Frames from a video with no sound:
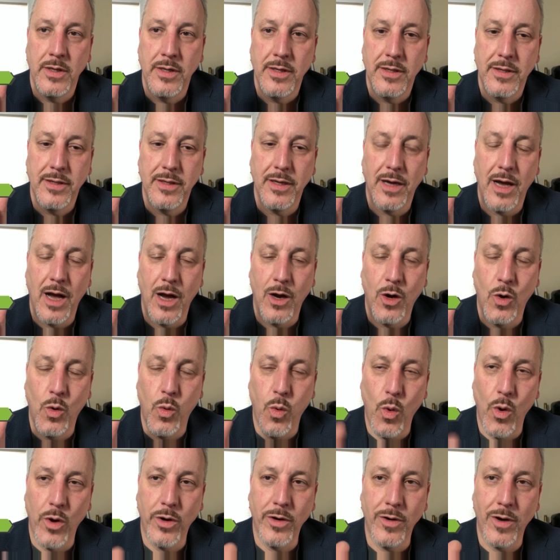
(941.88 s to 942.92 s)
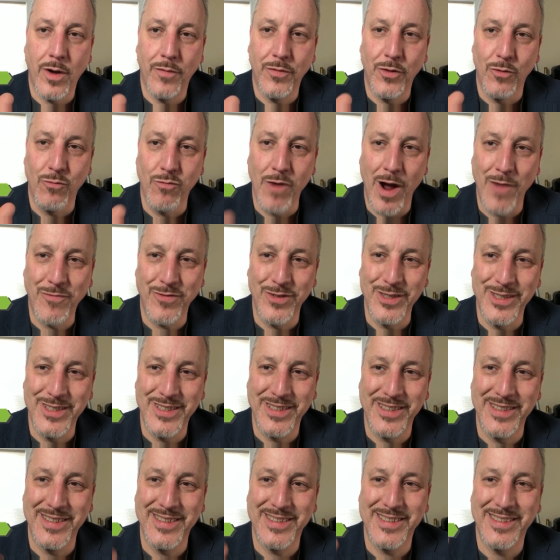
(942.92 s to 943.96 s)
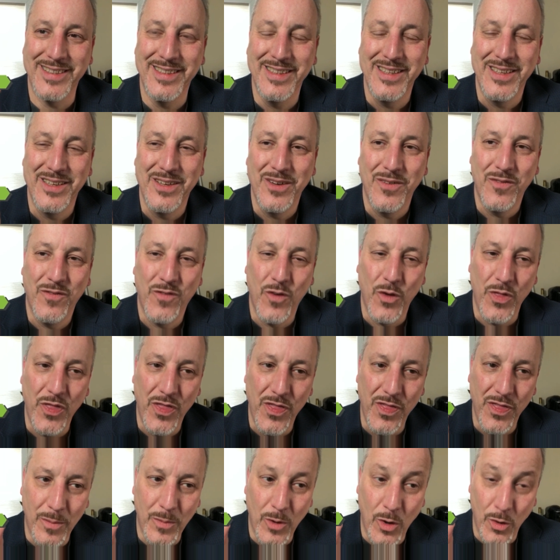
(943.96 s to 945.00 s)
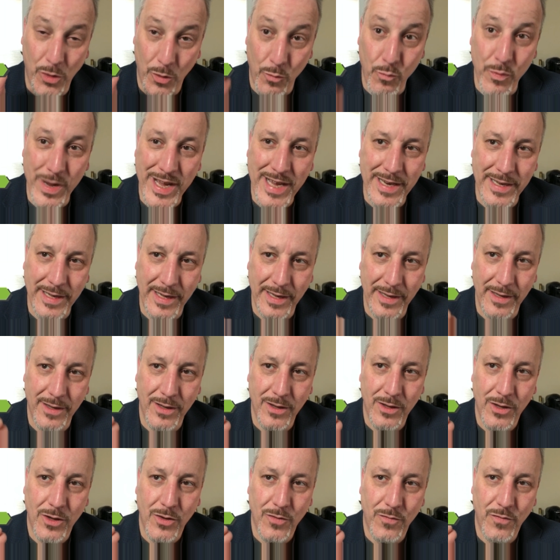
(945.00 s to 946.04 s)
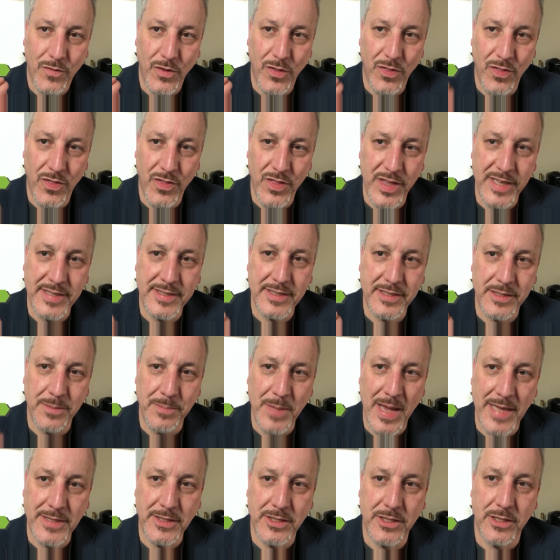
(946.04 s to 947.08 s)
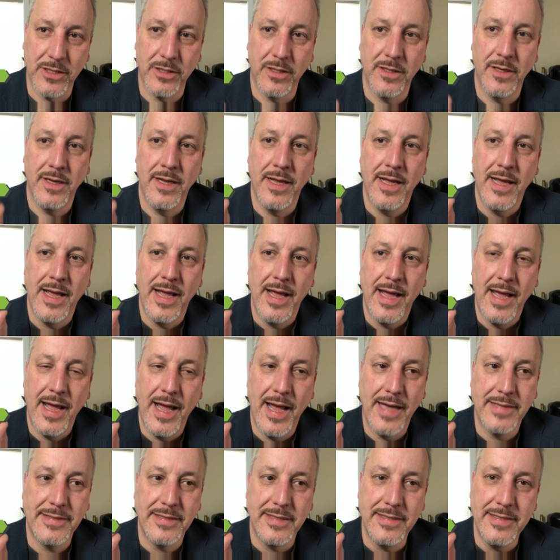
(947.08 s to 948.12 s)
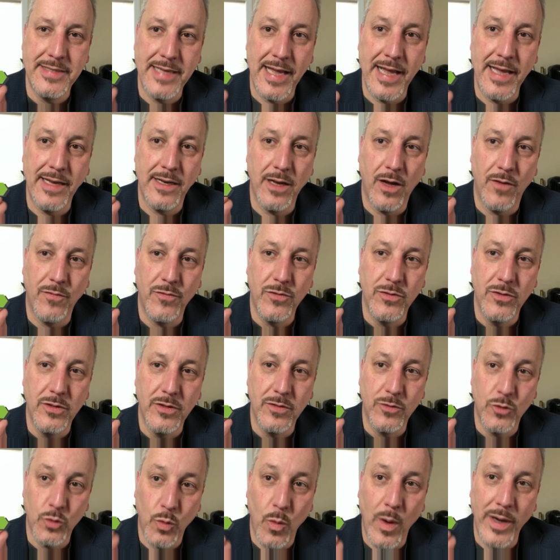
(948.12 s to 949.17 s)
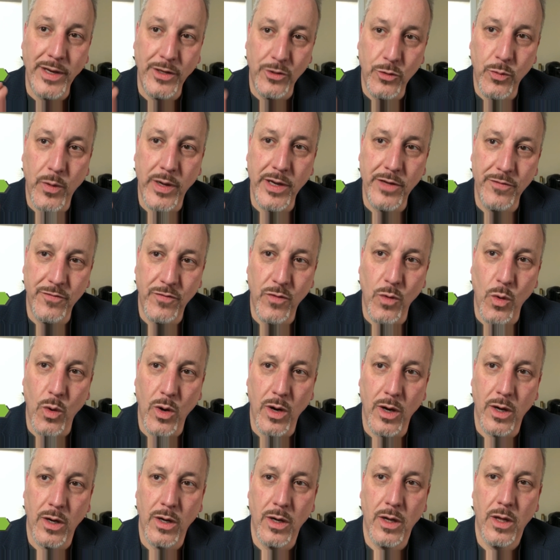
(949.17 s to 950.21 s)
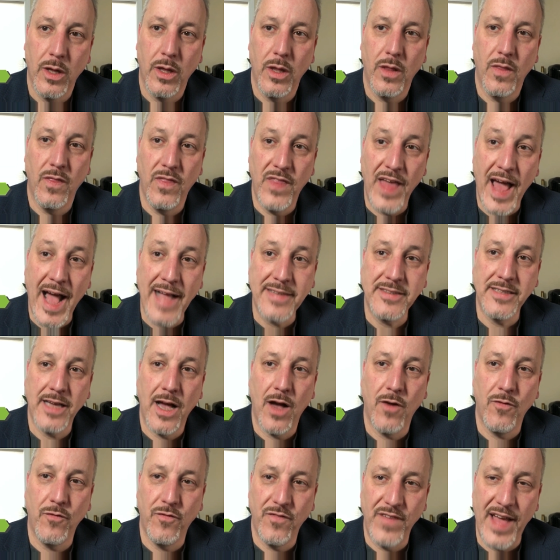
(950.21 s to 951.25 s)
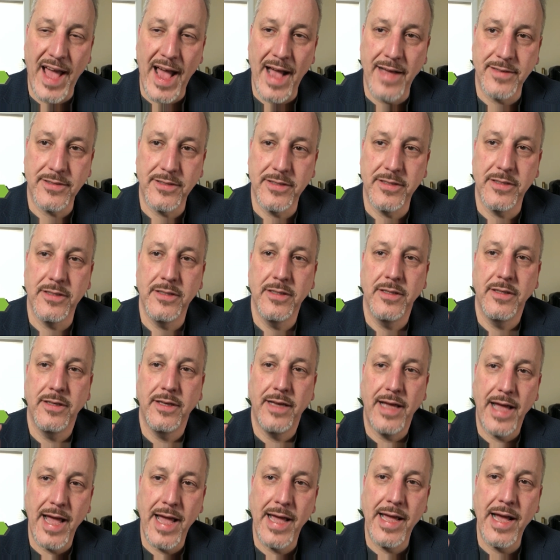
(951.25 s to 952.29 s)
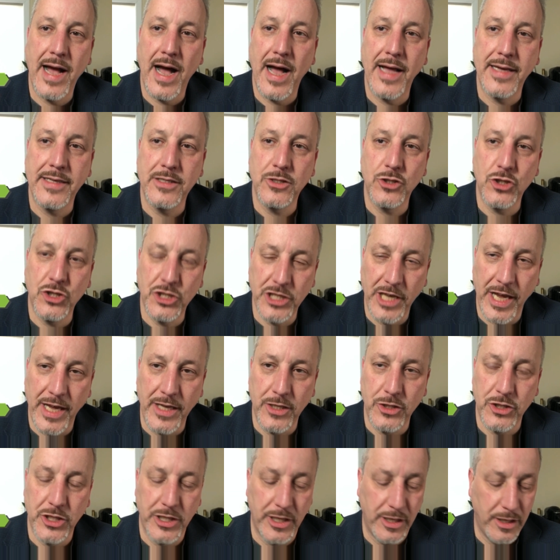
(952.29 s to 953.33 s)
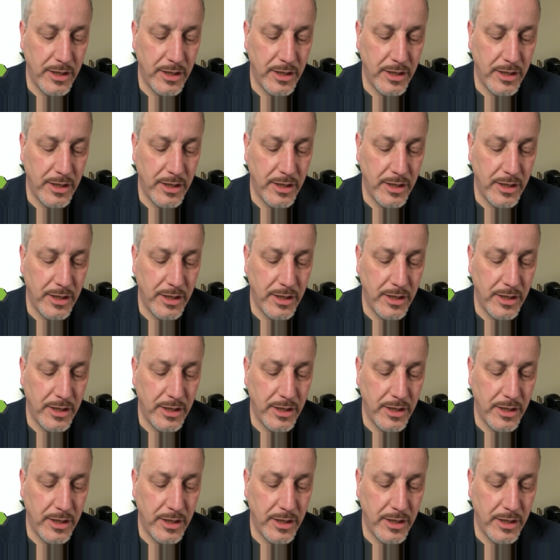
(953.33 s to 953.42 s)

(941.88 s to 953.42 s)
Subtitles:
a quarter of the references for or the reading for this semester has a date of 2024. That's how fast AI is changing.